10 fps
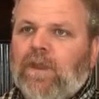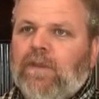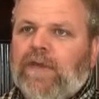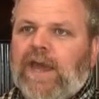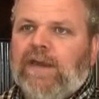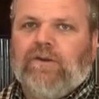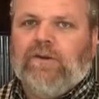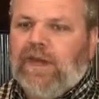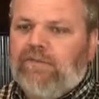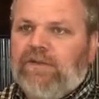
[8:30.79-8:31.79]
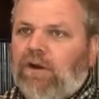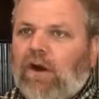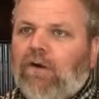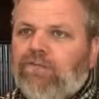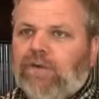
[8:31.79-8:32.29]
that could kind of hit
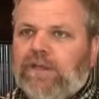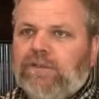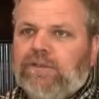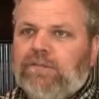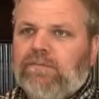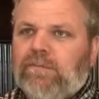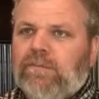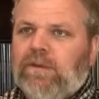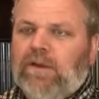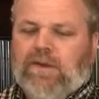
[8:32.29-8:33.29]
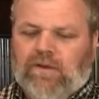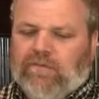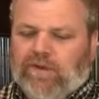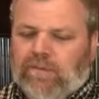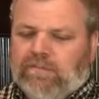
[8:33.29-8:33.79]
all fronts,
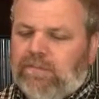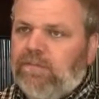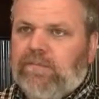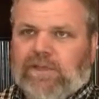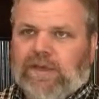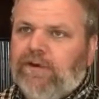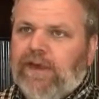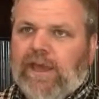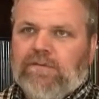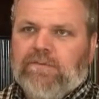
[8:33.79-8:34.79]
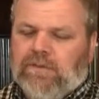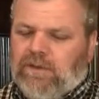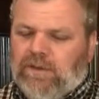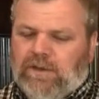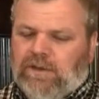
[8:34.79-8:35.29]
from the internet
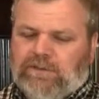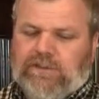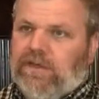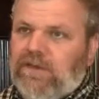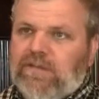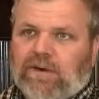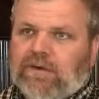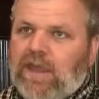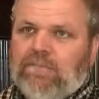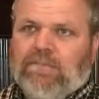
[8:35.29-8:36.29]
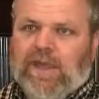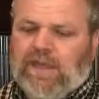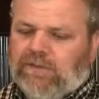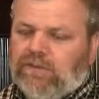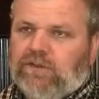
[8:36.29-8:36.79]
to email
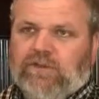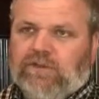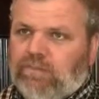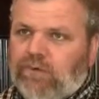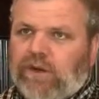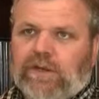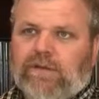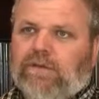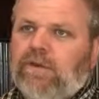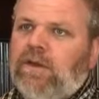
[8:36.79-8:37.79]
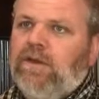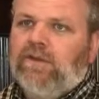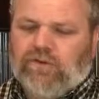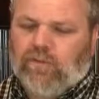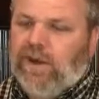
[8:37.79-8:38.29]
campaigns to print
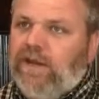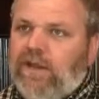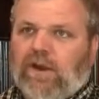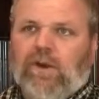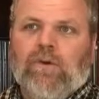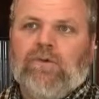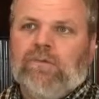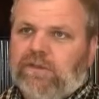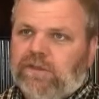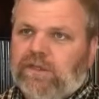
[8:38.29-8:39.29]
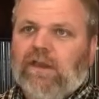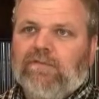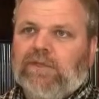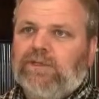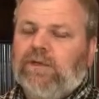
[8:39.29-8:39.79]
to radio to
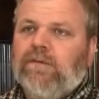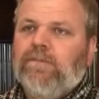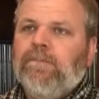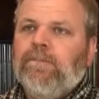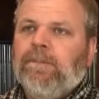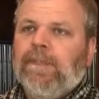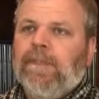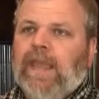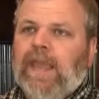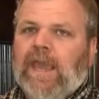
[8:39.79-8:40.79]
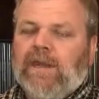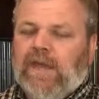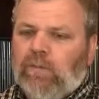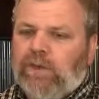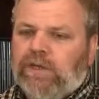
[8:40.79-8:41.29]
television,
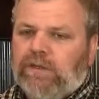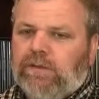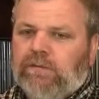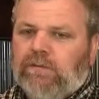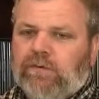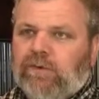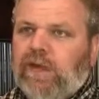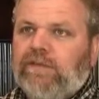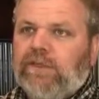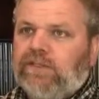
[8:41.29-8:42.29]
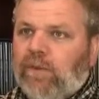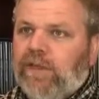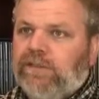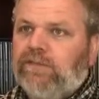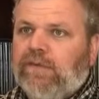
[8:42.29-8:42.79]
and we could create these
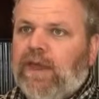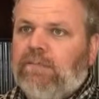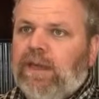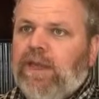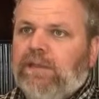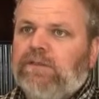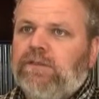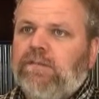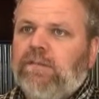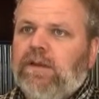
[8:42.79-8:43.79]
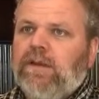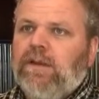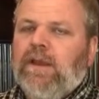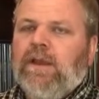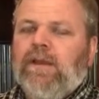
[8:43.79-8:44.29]
cohesive campaigns.
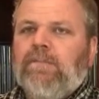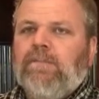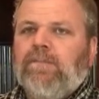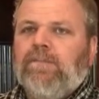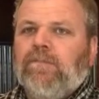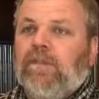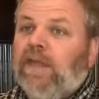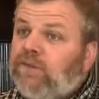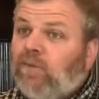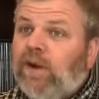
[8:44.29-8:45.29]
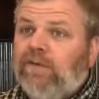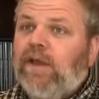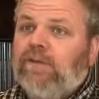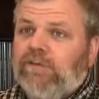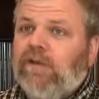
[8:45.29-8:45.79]
And that's what I
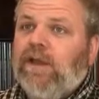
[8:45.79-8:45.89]
found at